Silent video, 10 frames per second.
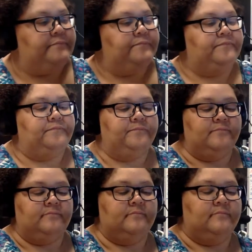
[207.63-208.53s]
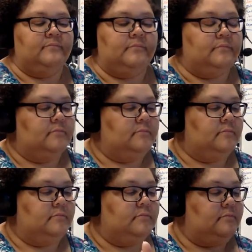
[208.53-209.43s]

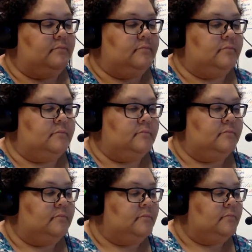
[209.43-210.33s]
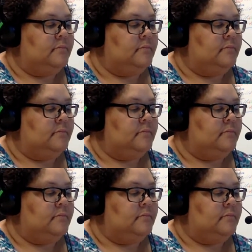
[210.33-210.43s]
No one is speaking in this clip.